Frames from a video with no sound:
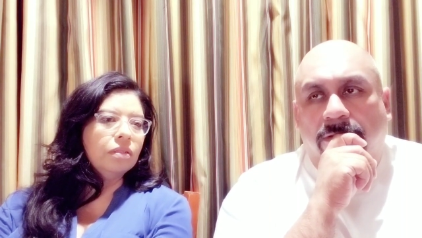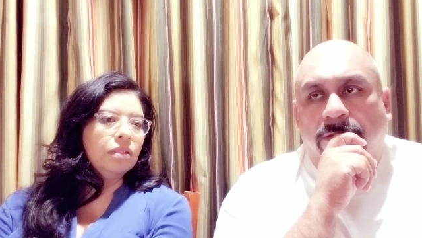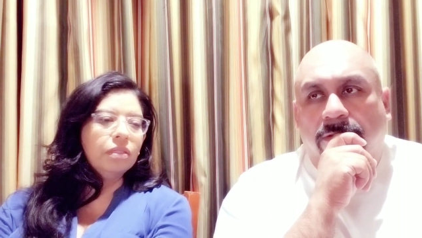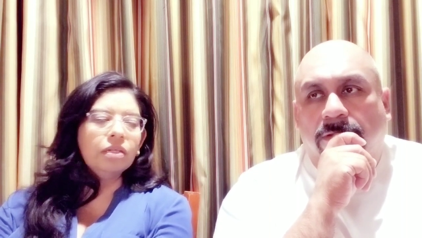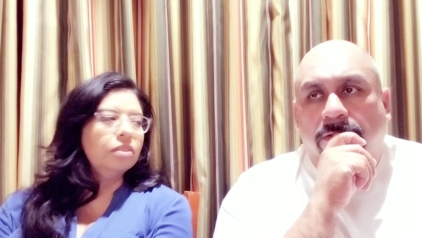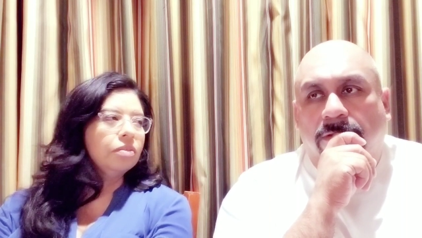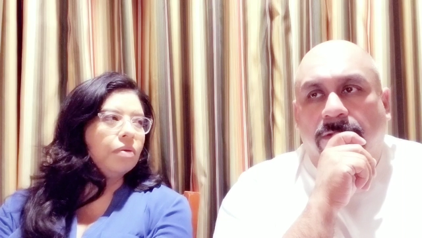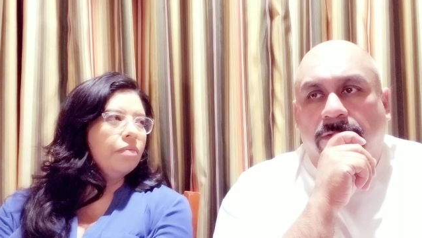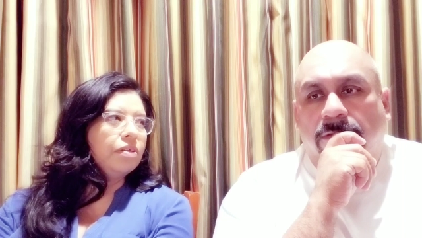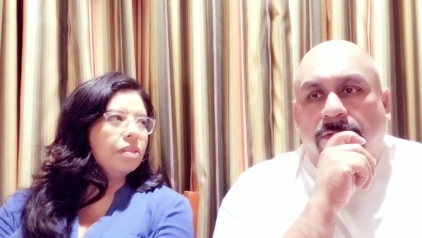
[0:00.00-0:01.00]
Speaker 1: He tells you
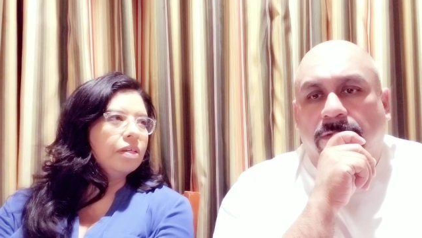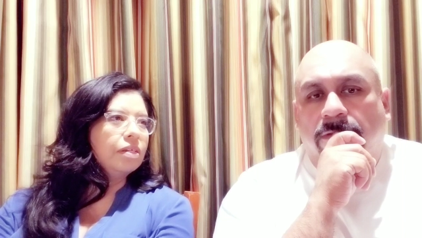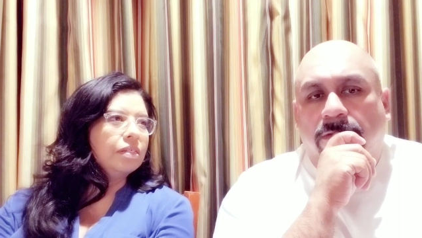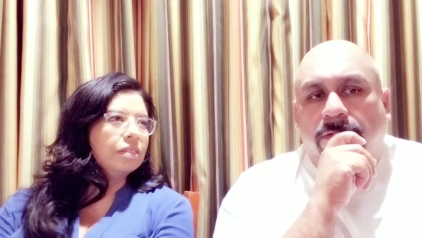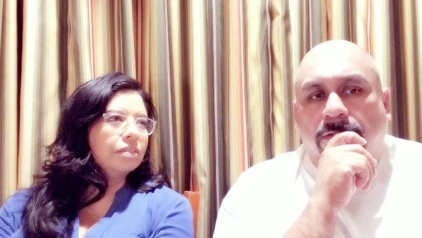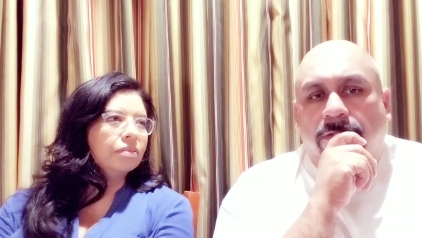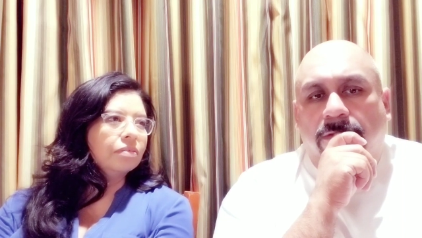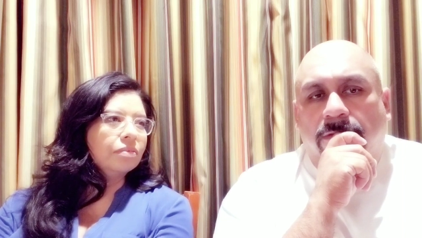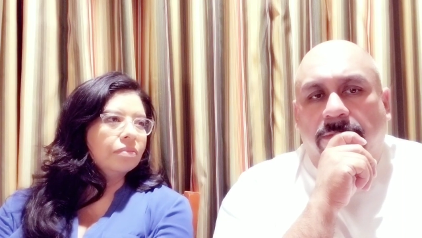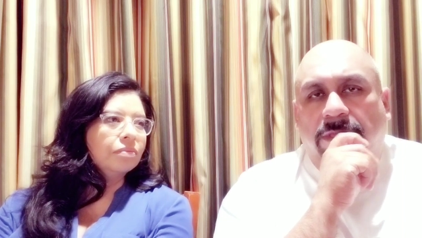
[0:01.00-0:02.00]
everything.
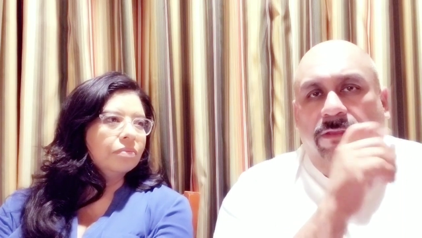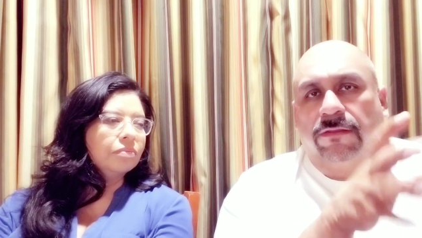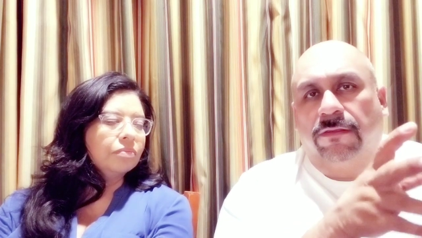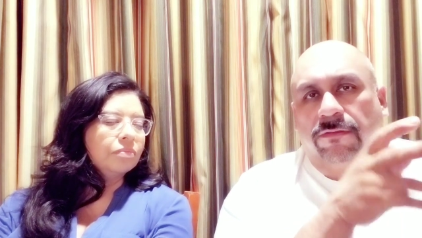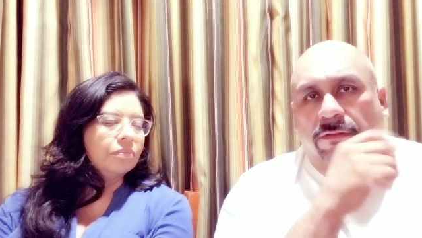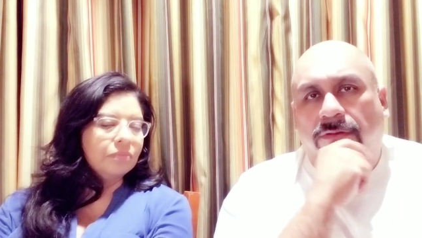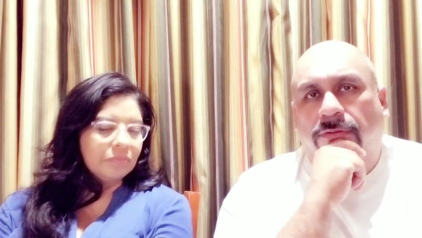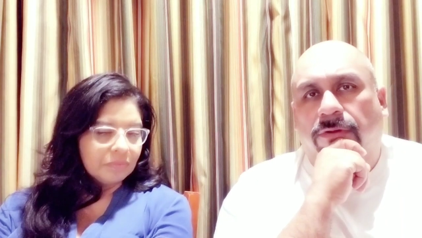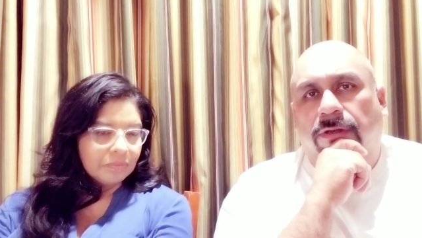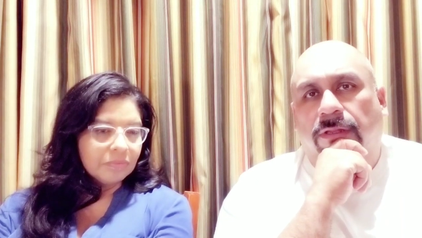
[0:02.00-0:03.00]
Speaker 2: Because he's the
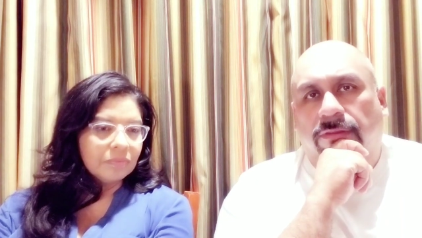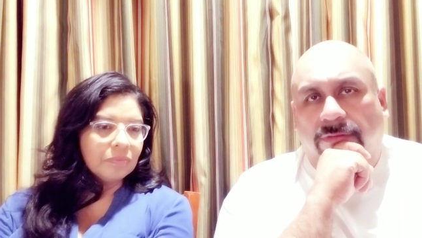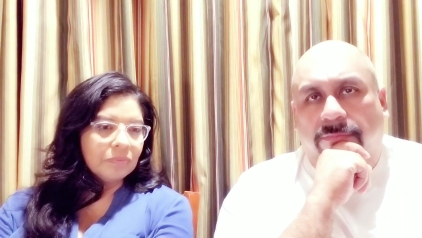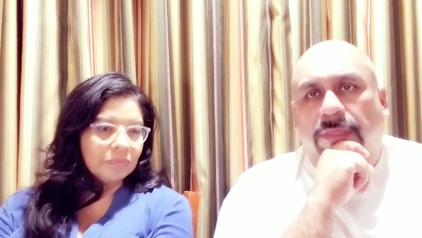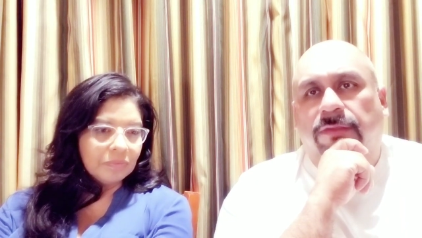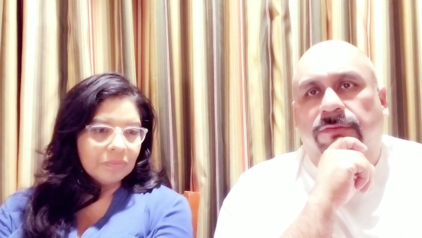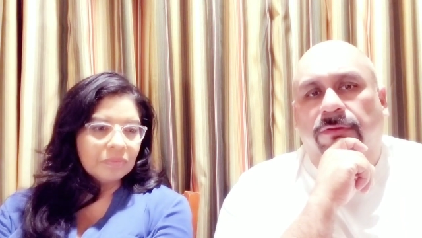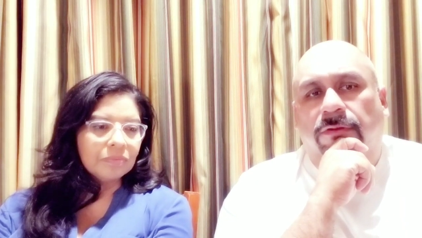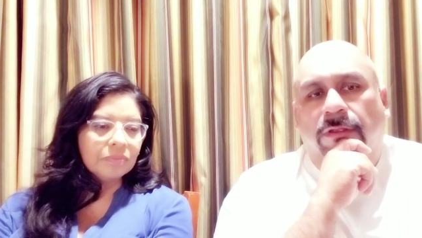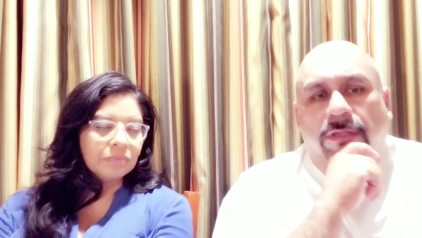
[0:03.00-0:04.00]
Lord. He's the
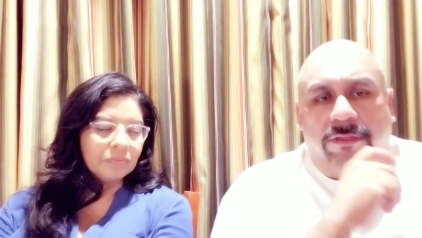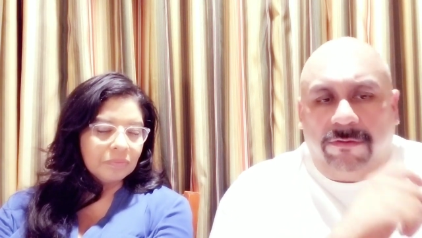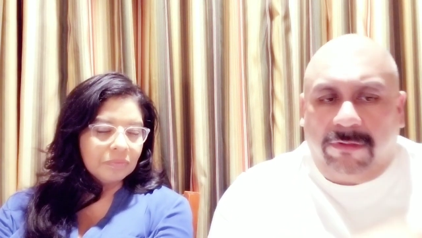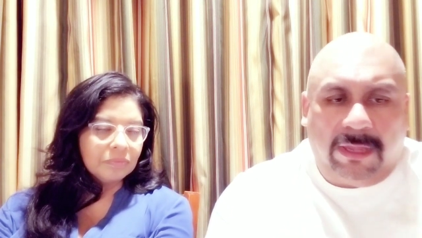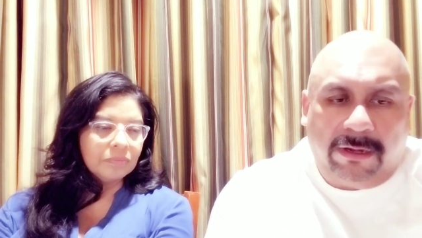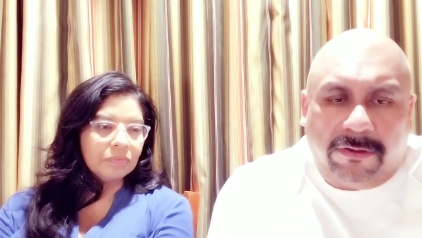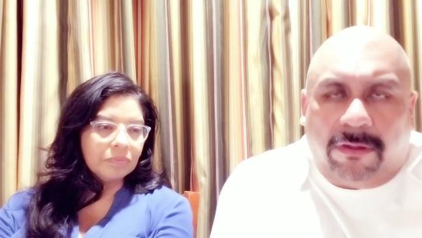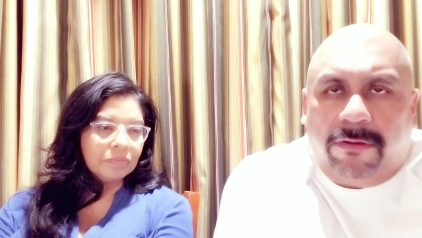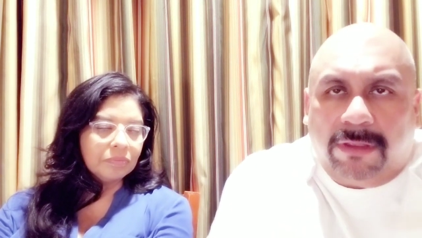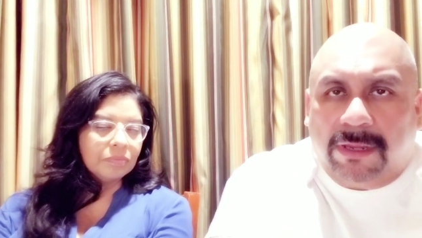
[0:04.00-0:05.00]
master. You can't
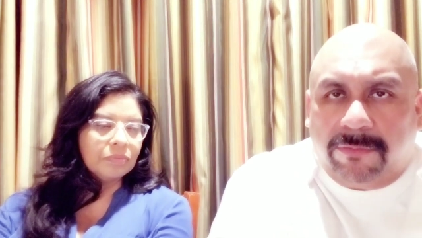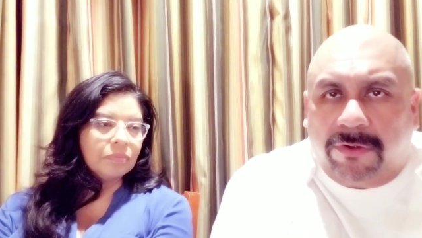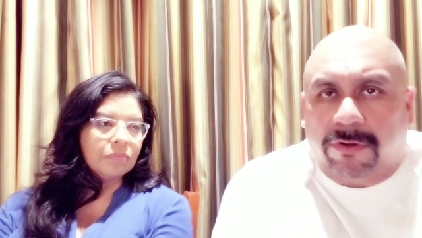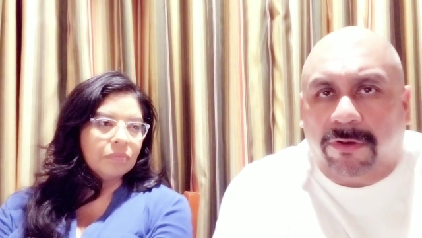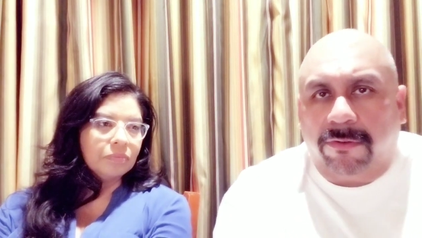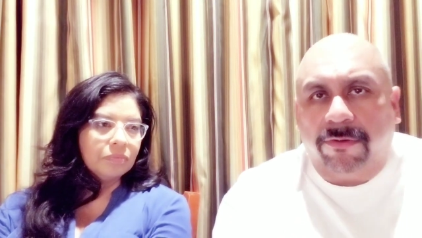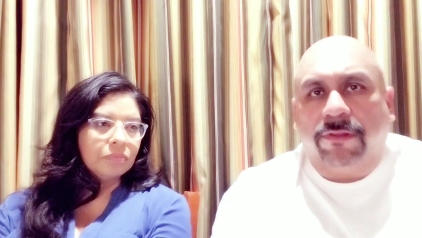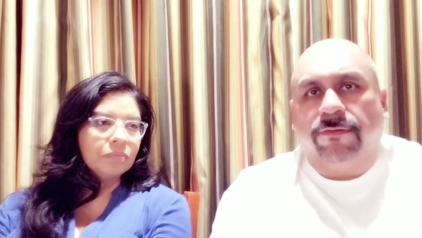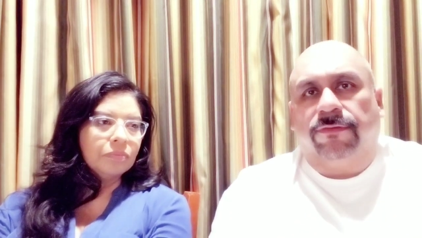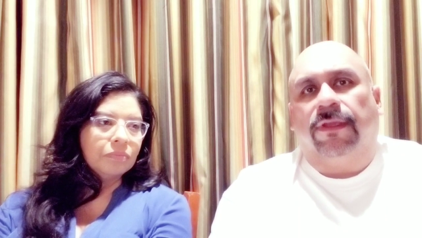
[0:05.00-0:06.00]
call him your Lord
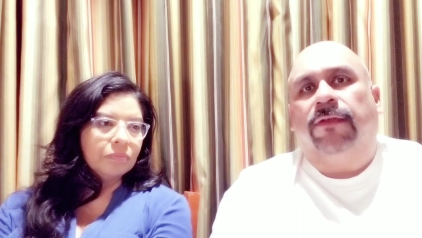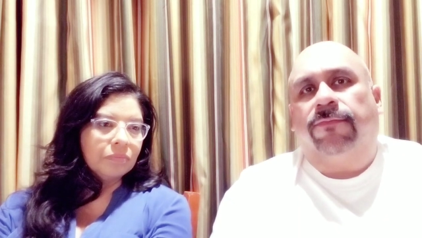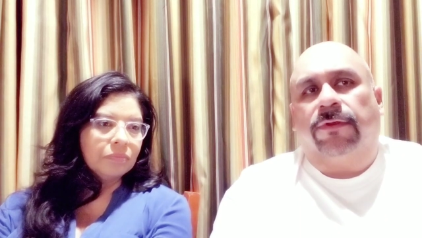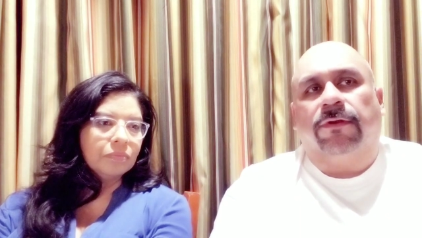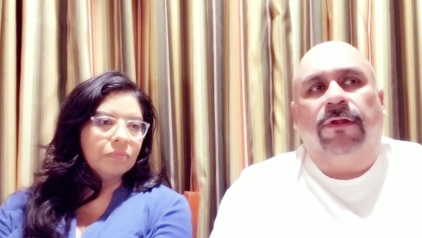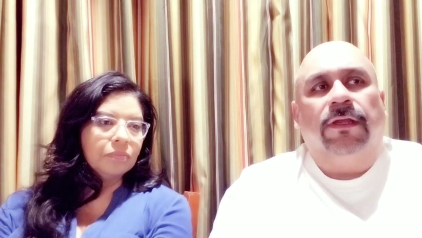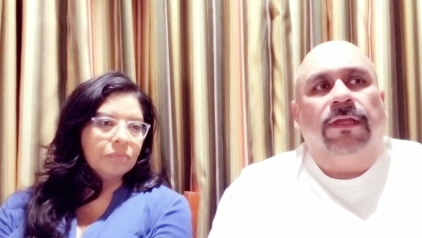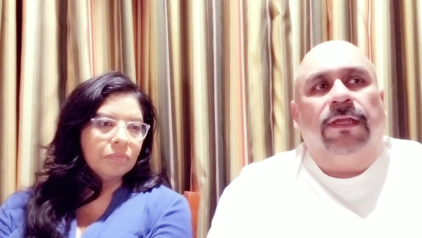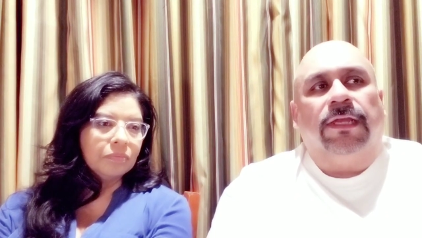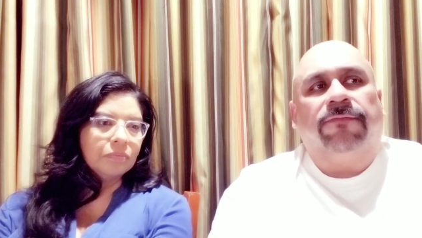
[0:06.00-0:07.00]
and Savior
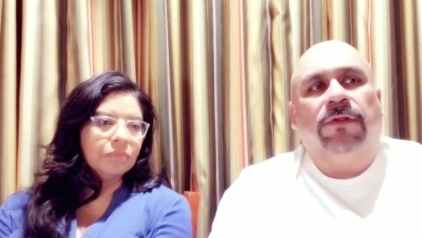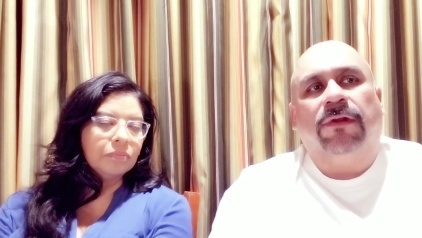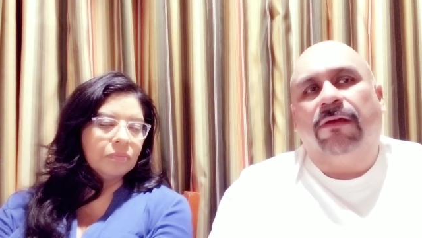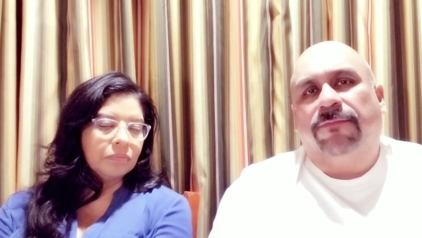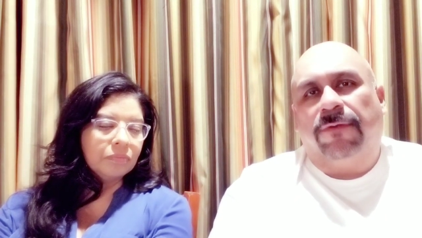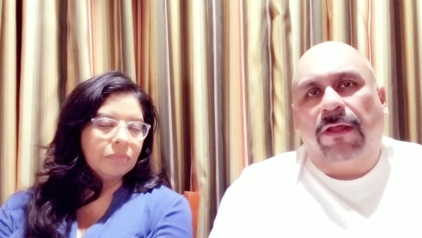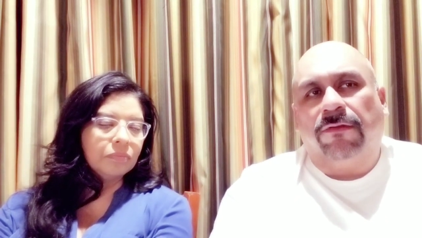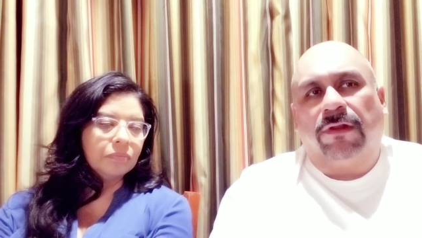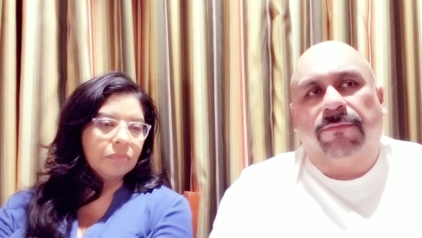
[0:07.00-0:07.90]
if you're not following